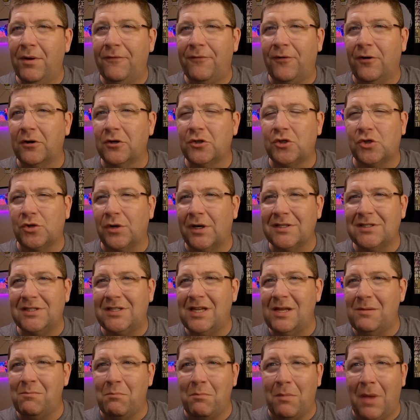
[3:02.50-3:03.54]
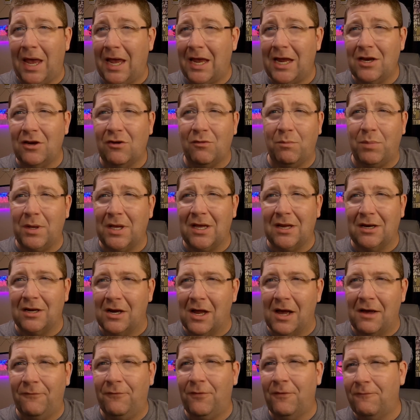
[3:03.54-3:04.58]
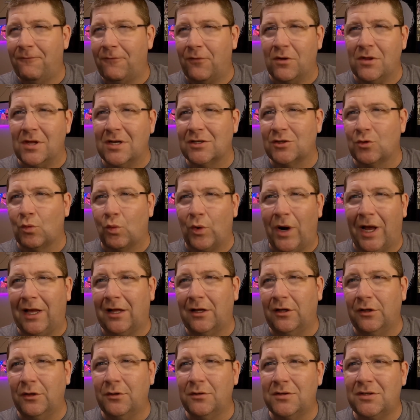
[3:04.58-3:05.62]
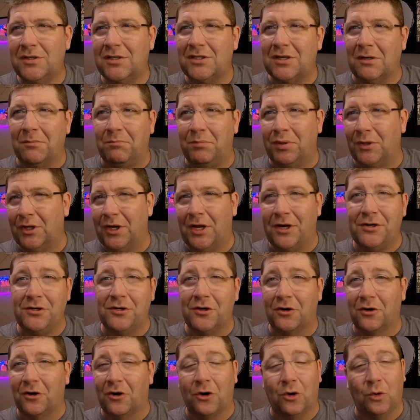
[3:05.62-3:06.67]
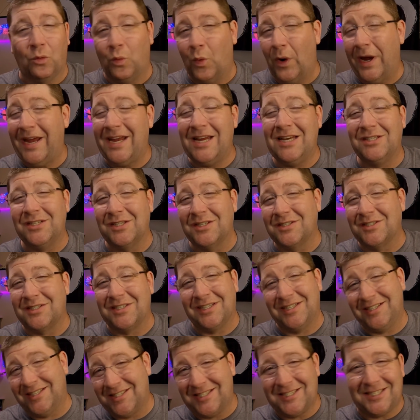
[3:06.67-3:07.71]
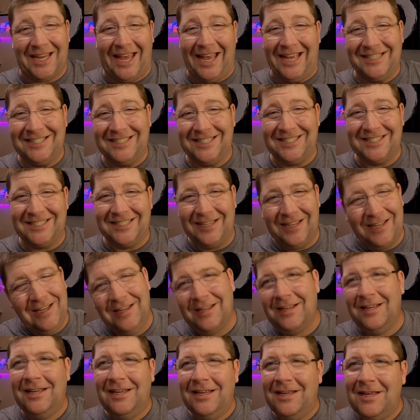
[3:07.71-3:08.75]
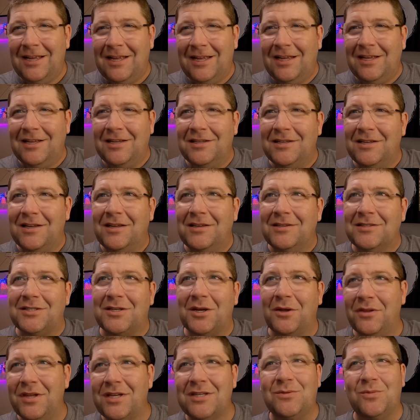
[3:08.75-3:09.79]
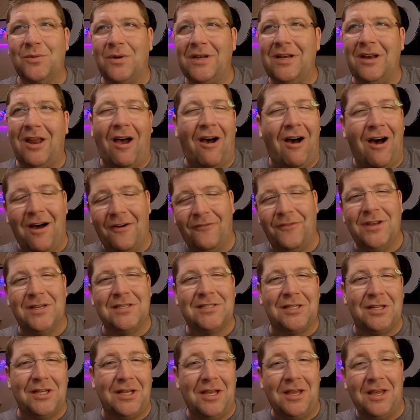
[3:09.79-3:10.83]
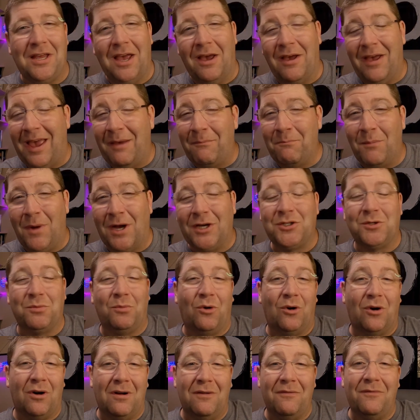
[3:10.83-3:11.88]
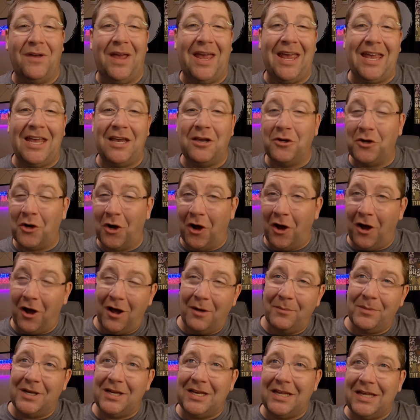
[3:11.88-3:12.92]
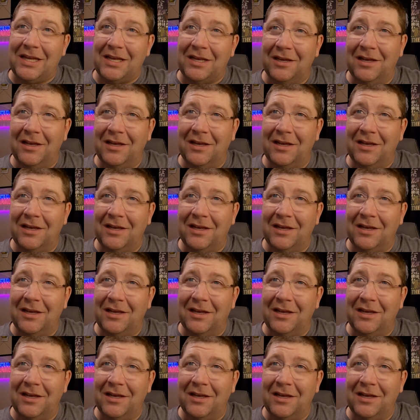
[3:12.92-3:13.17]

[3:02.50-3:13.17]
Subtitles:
her trusty maid be enough for this recluse to blunder her way to success? So this one, obviously much more of a comedy